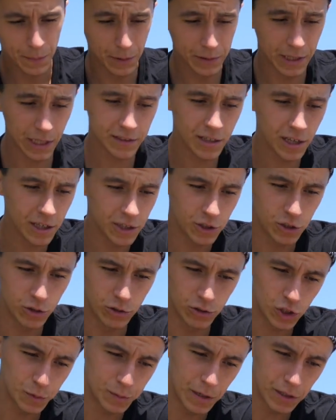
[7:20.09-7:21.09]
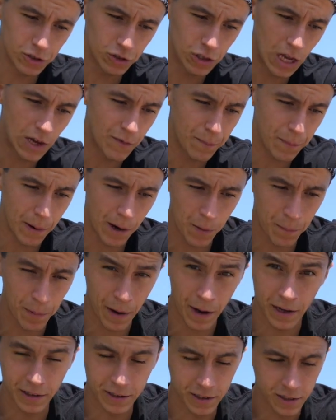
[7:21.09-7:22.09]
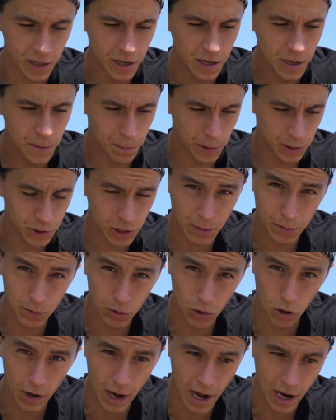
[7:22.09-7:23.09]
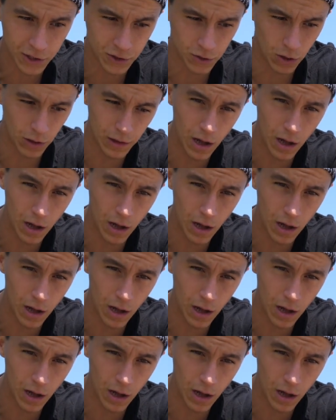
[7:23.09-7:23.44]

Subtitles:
But that's how you do it. Just make sure you have a pair of pegs, make sure you have a long axle.